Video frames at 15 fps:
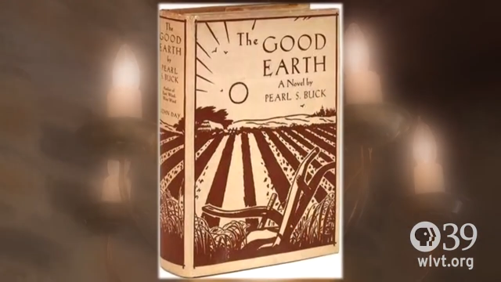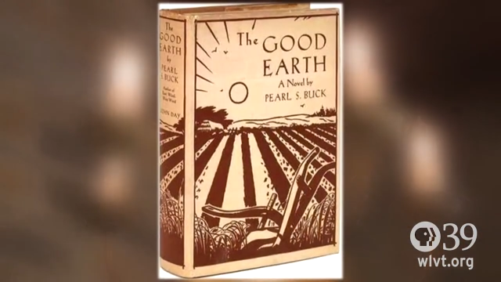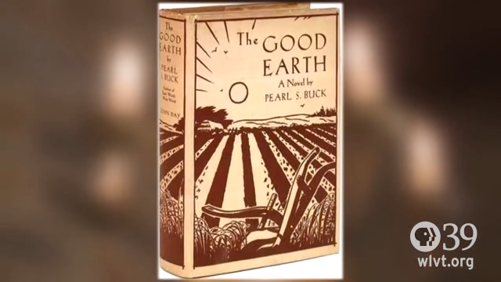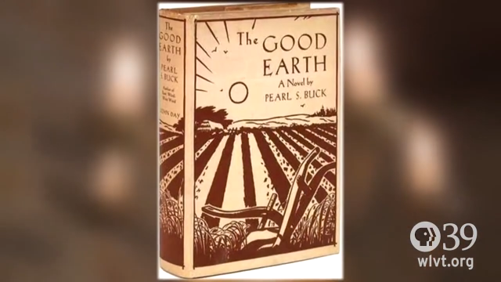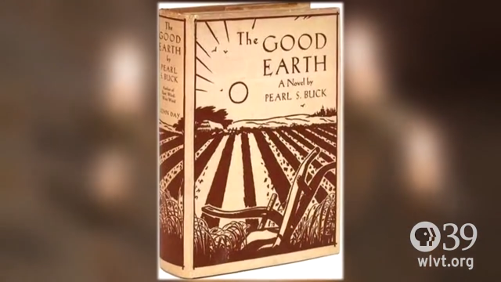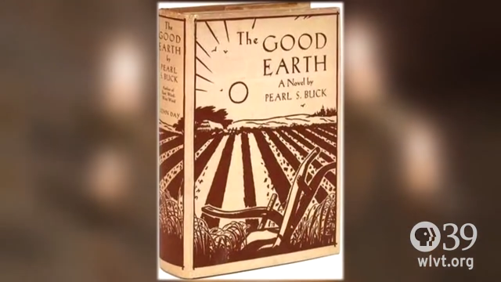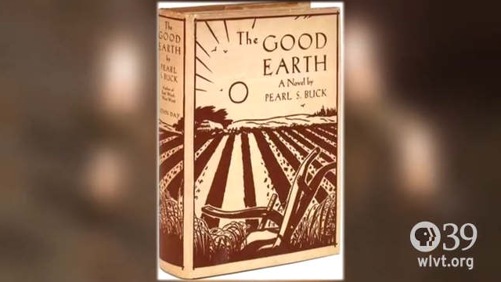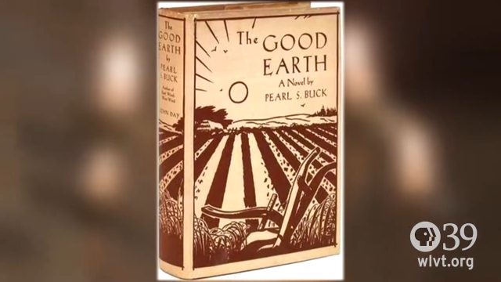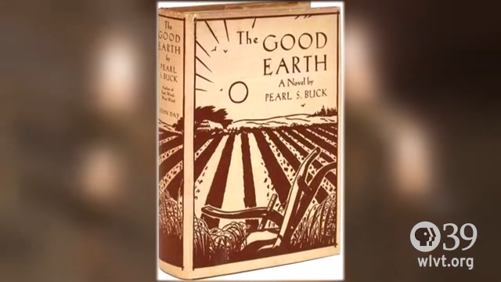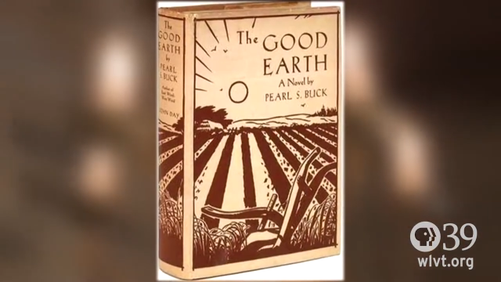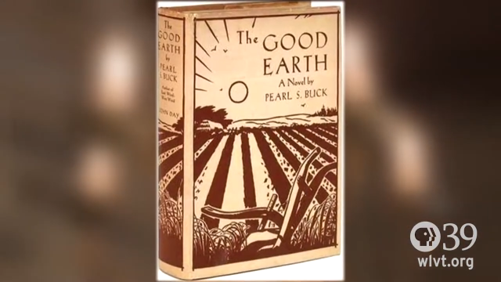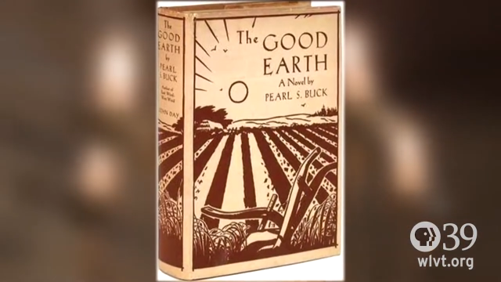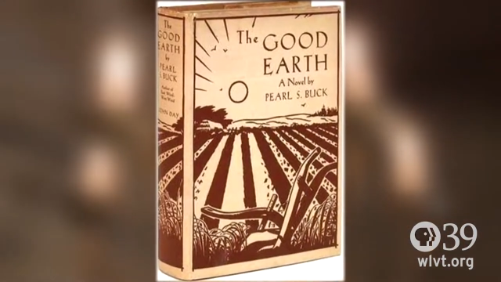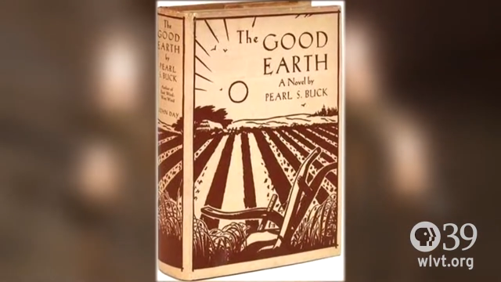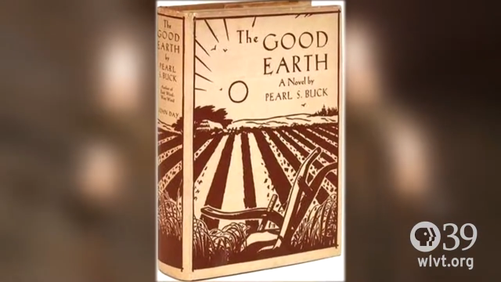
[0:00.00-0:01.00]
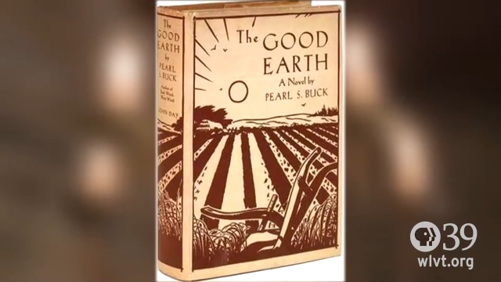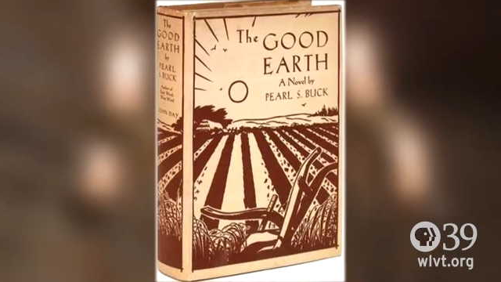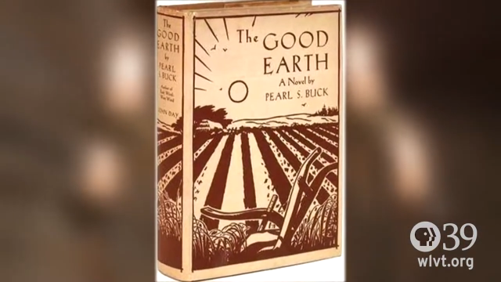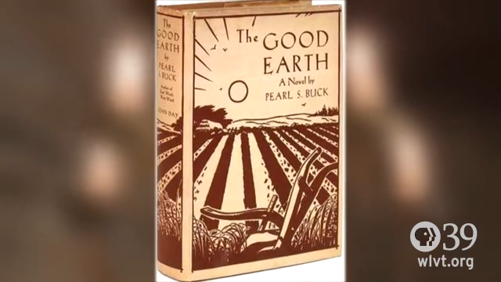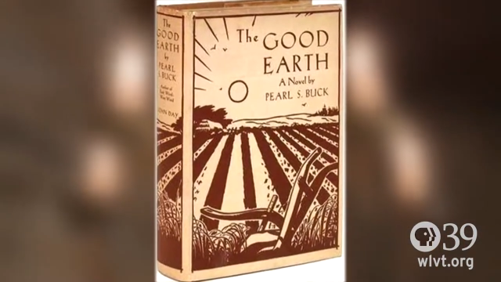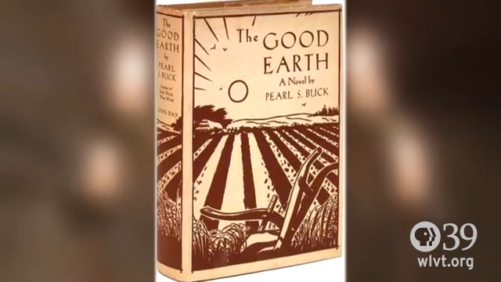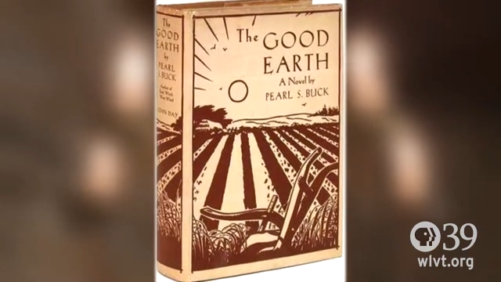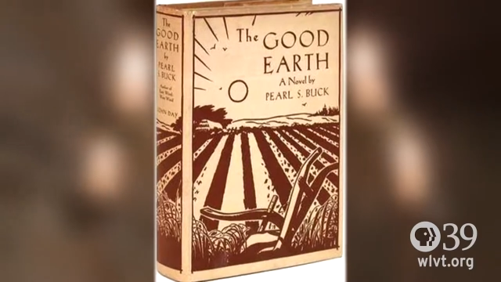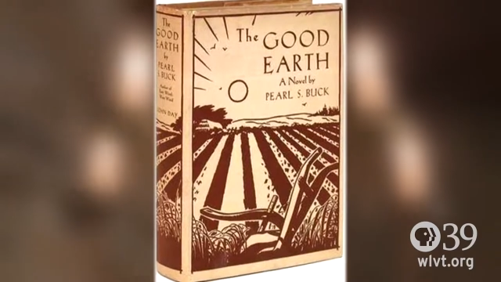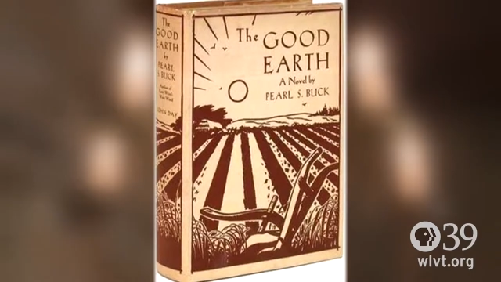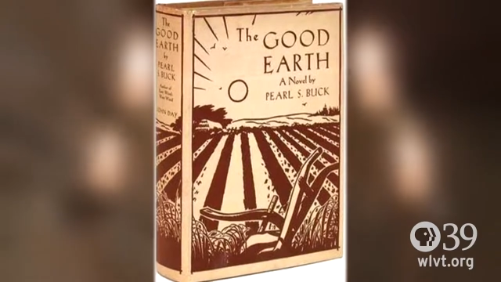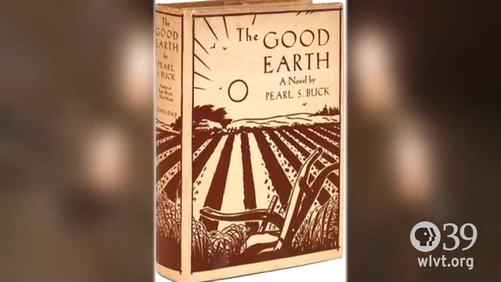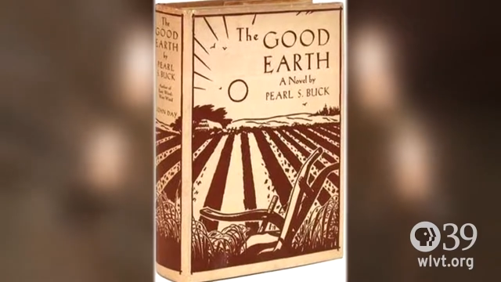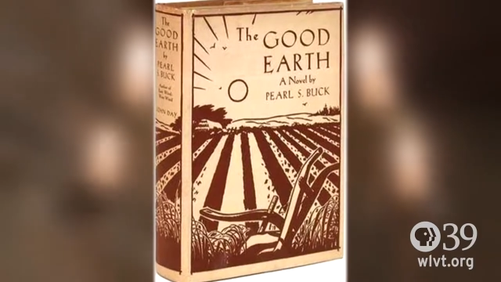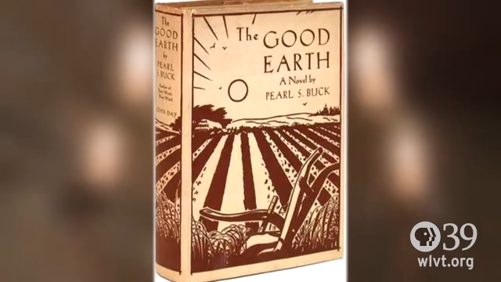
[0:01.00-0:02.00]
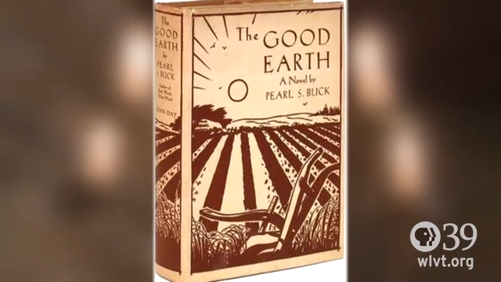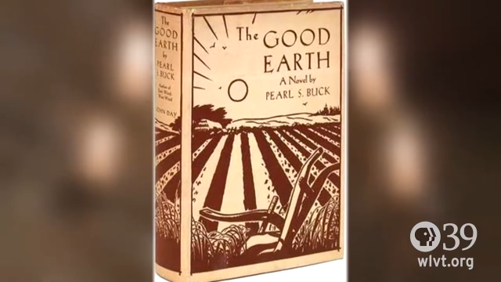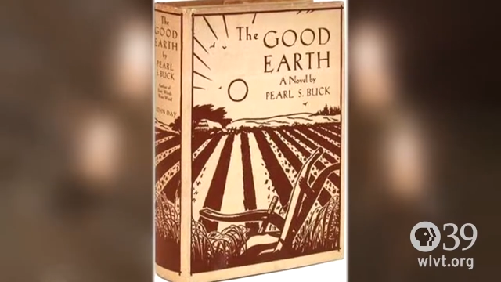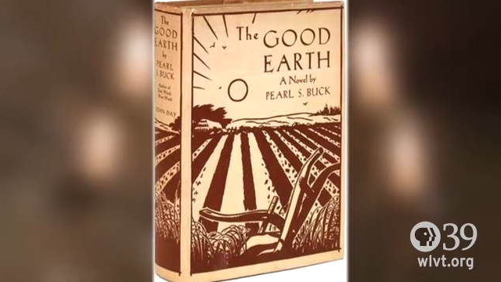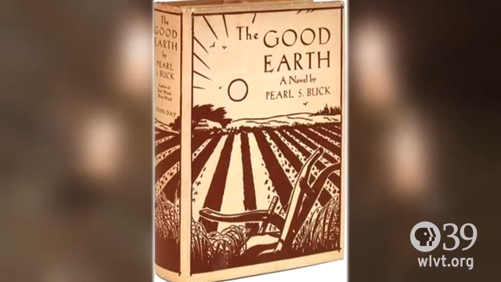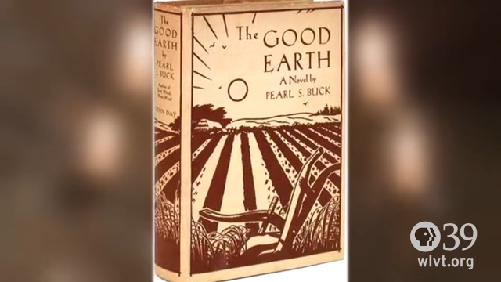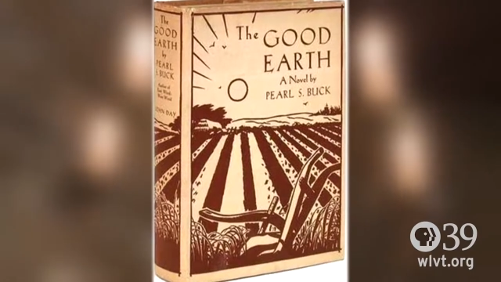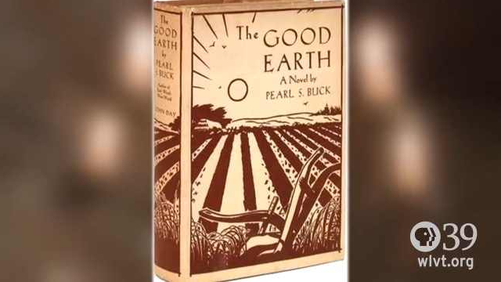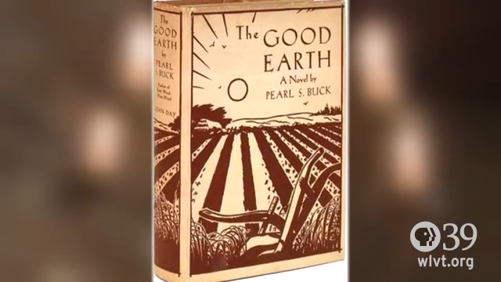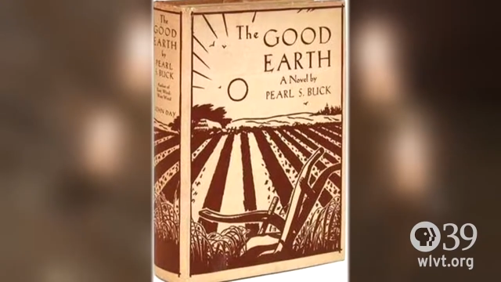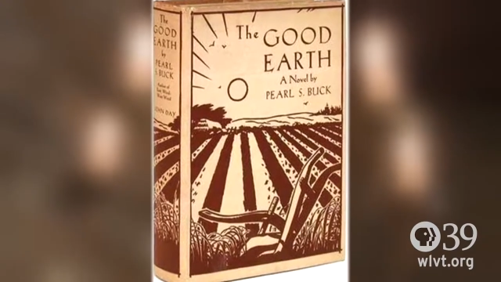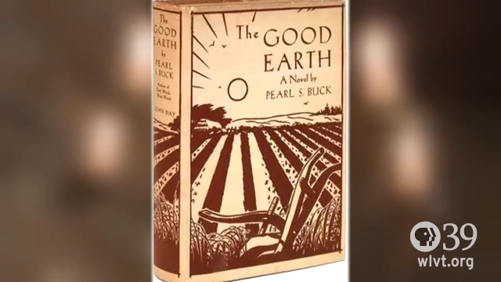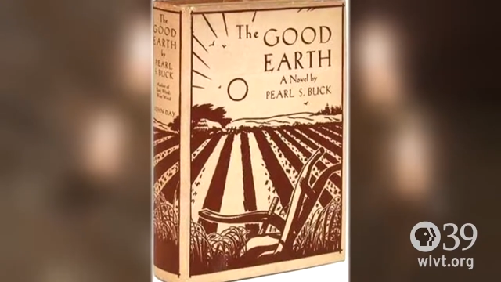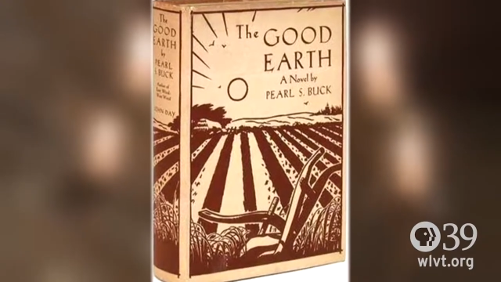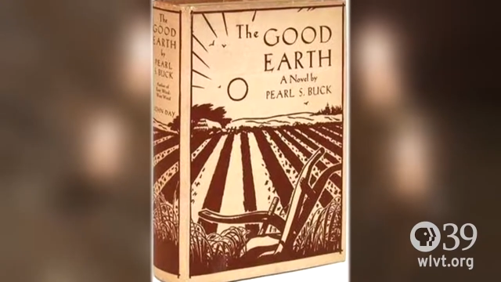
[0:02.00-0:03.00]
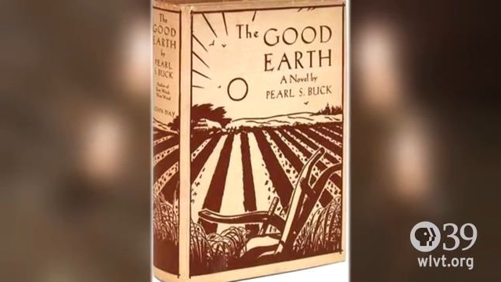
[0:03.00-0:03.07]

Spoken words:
No face is visible, so there are no lips to read.